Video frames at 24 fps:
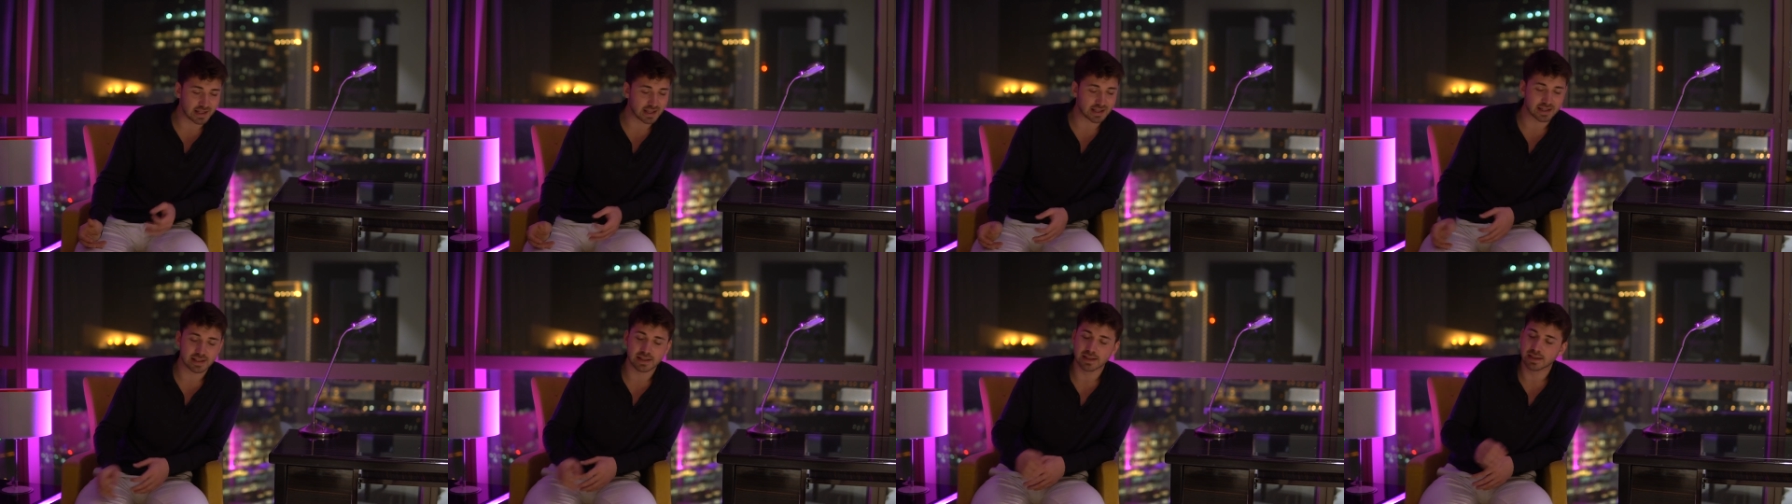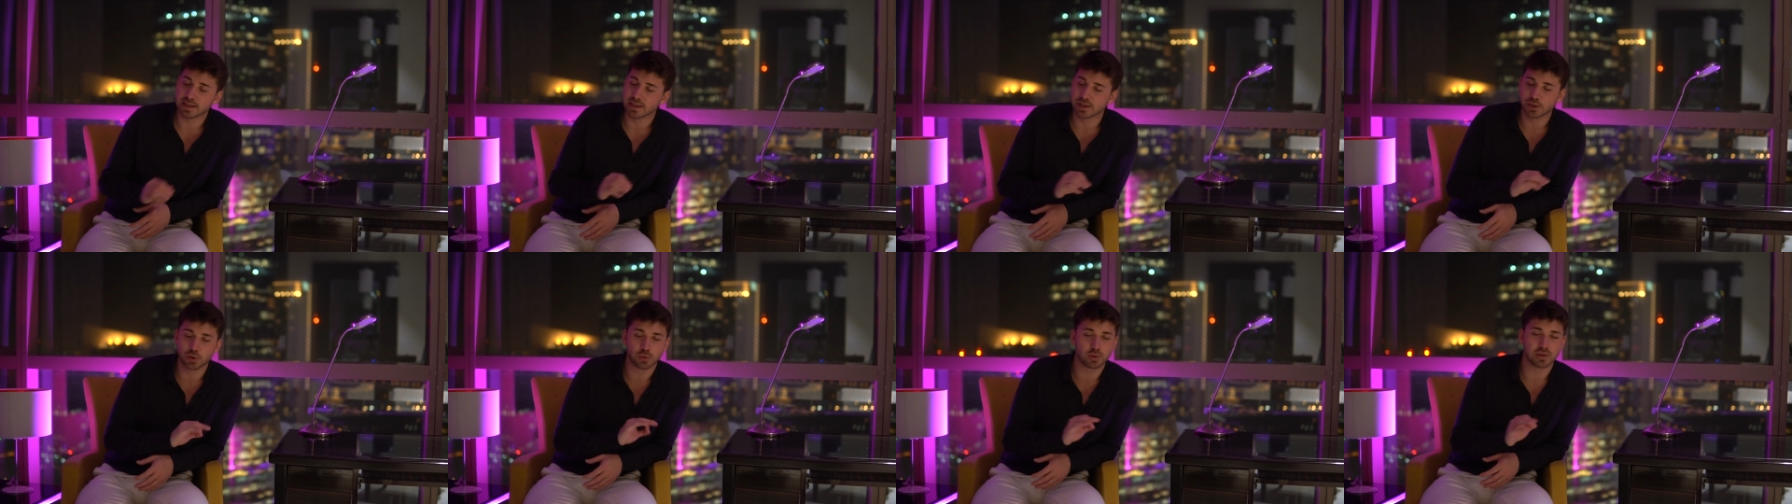like
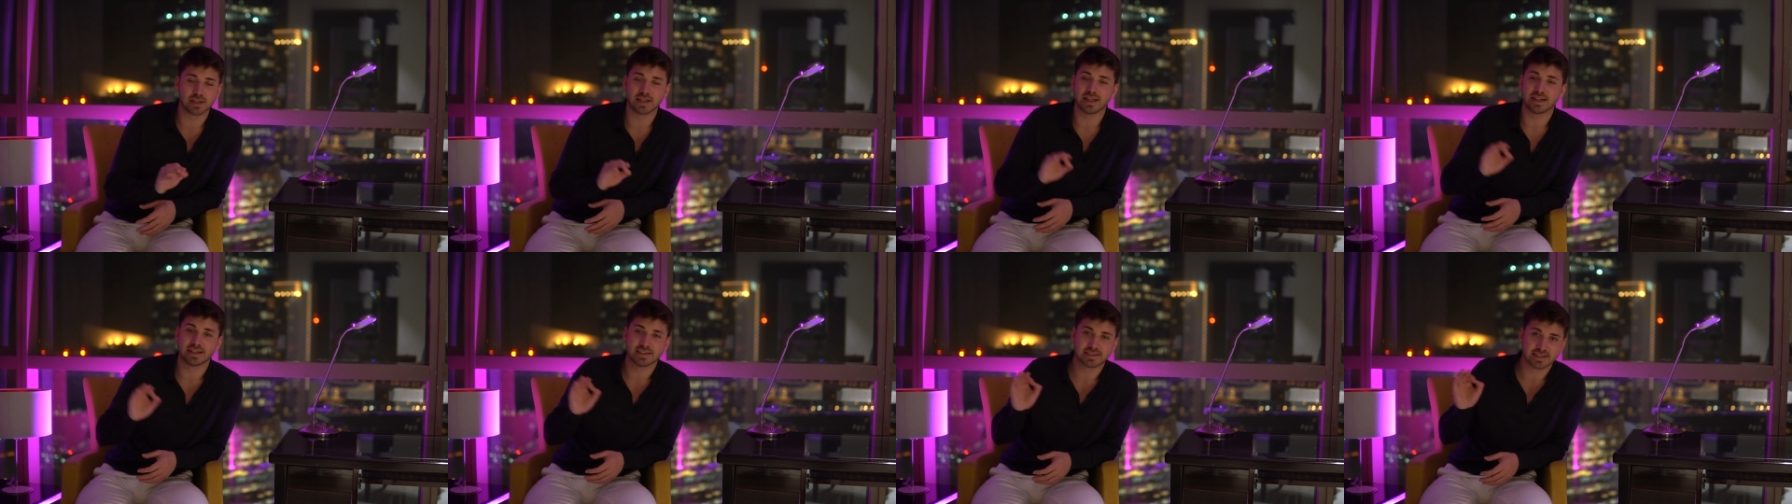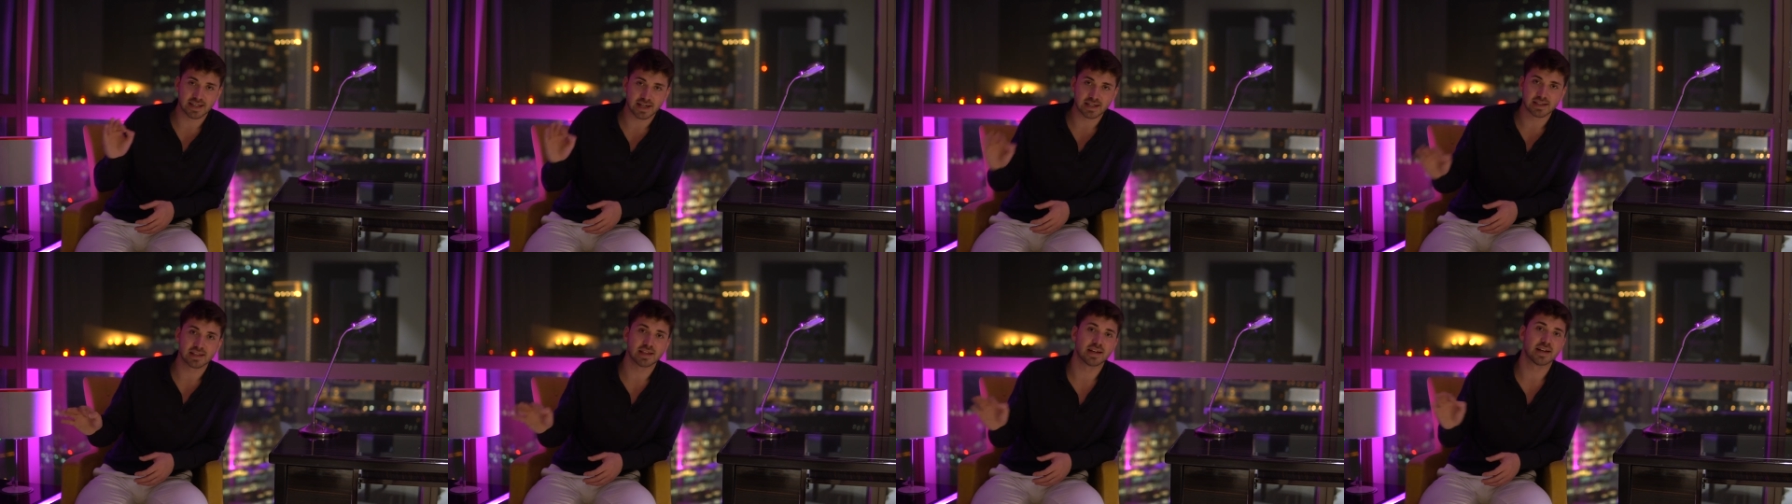literally
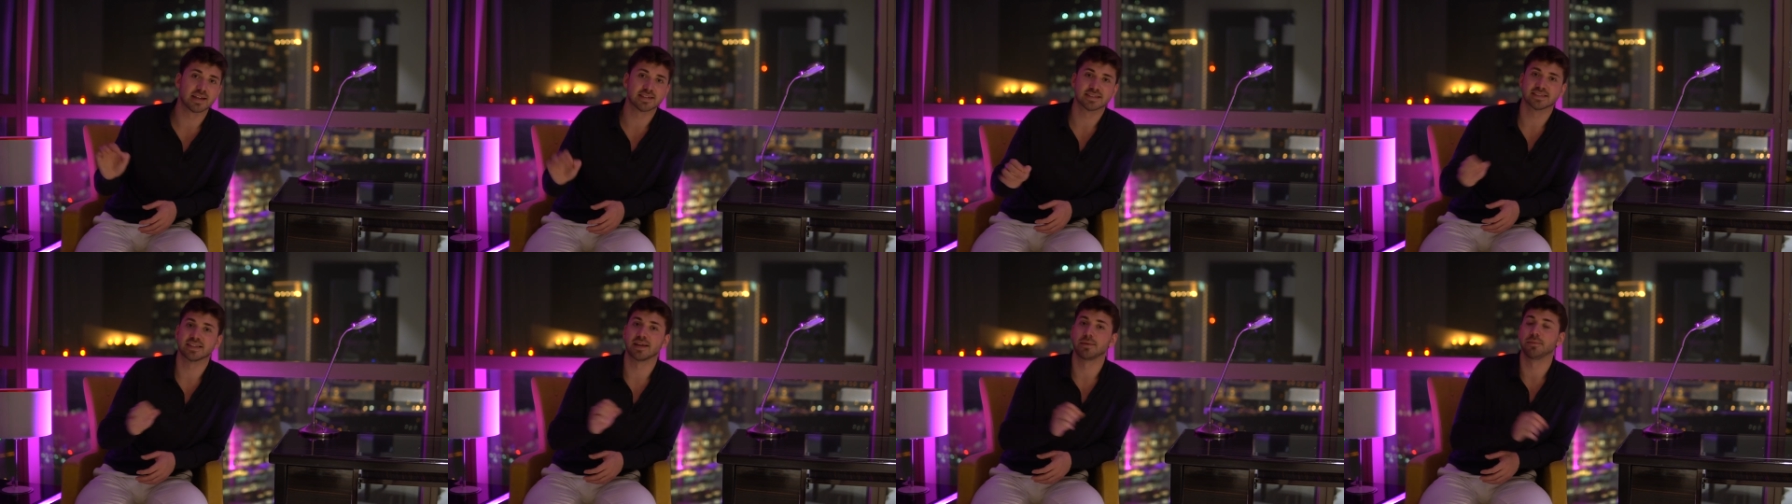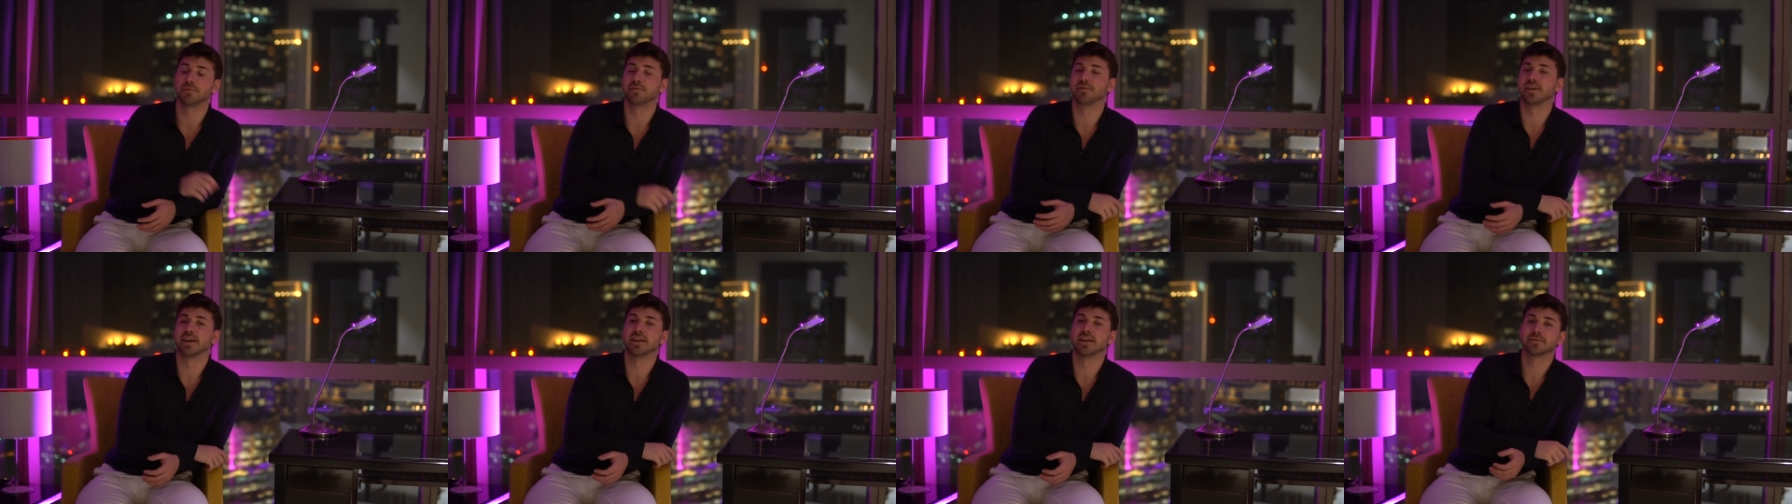exactly the same
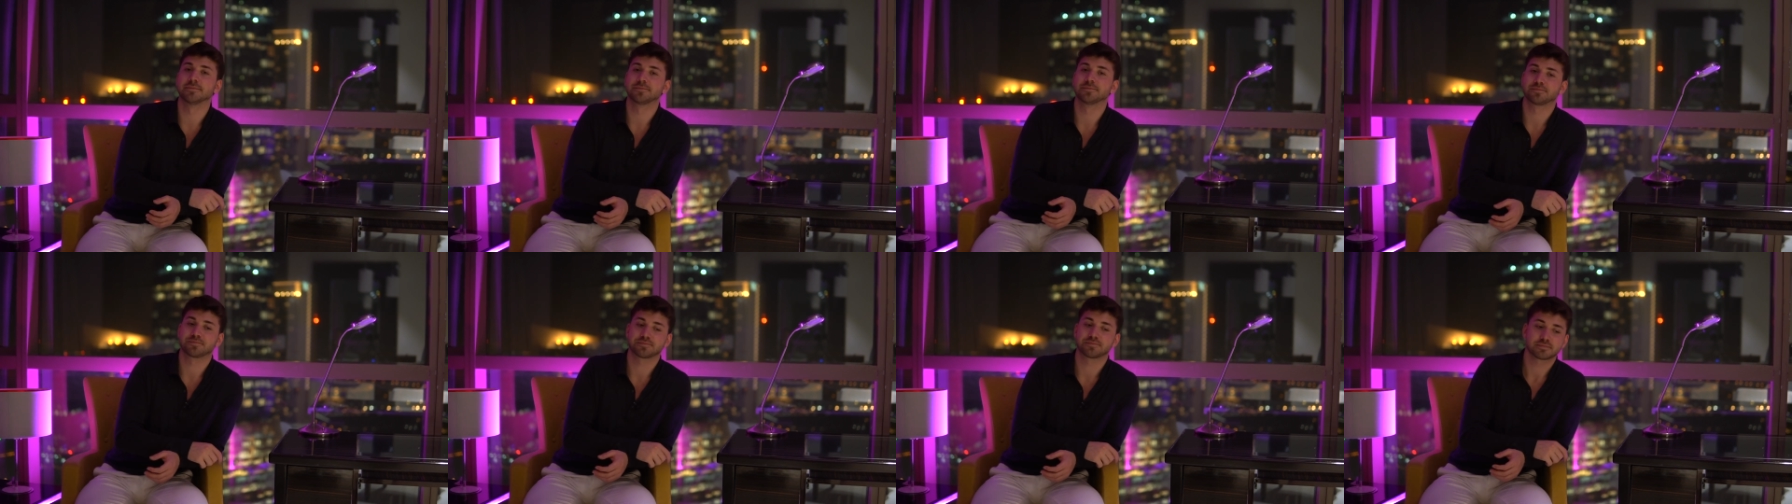thing